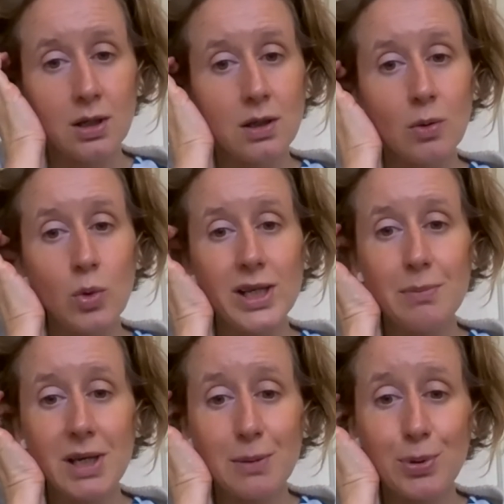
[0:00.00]
Now, when
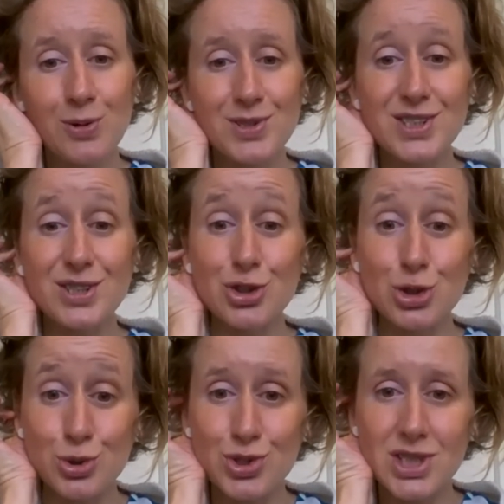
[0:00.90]
the menopause is
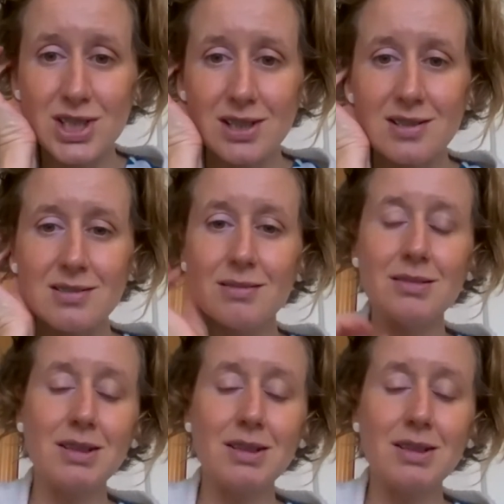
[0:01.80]
induced, it